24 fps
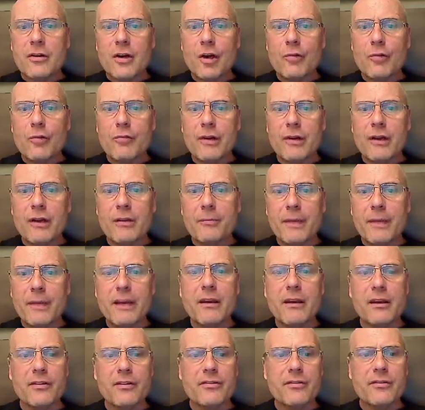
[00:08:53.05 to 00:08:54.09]
a real
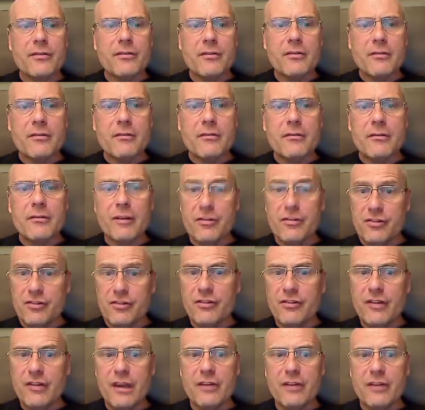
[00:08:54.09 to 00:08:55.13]
penis, that
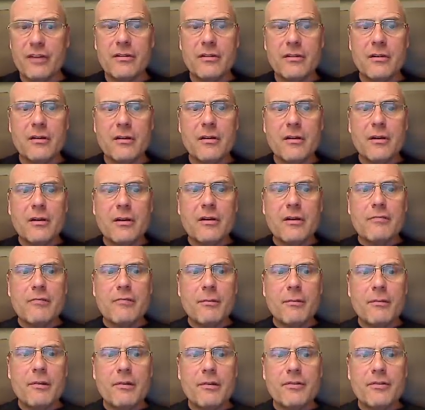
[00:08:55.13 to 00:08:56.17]
she says.
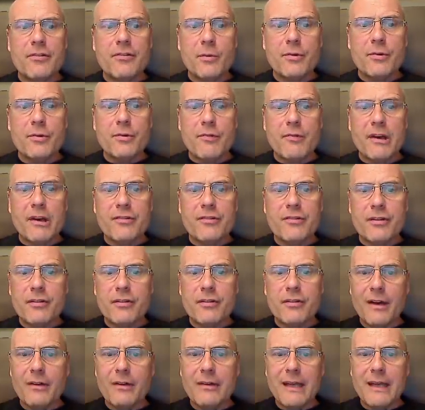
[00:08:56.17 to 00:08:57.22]
Ramirez, who was raised a
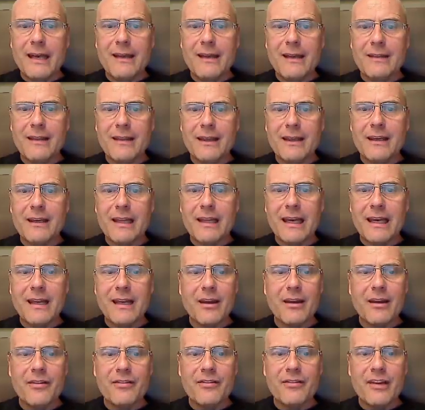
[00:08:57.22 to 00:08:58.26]
devout Catholic in
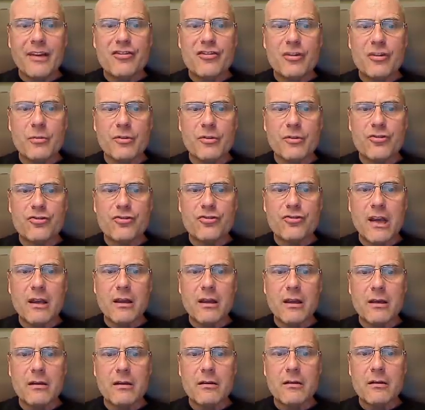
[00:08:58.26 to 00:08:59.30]
Connecticut, says she was
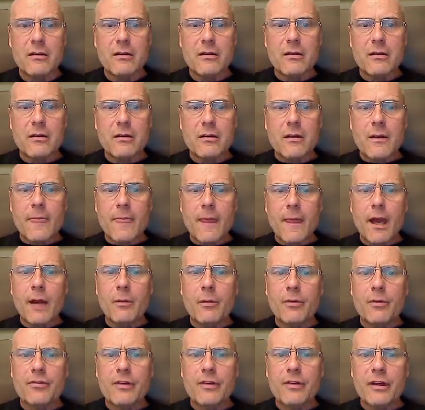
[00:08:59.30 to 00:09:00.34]
shaken.
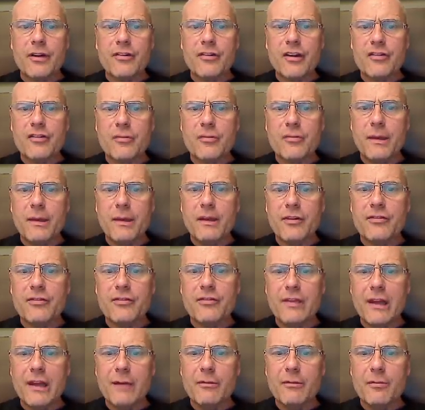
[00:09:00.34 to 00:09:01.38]
"I wasn't going to touch a penis
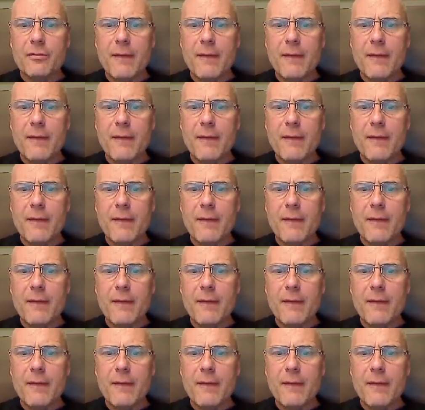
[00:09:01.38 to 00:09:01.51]
until I was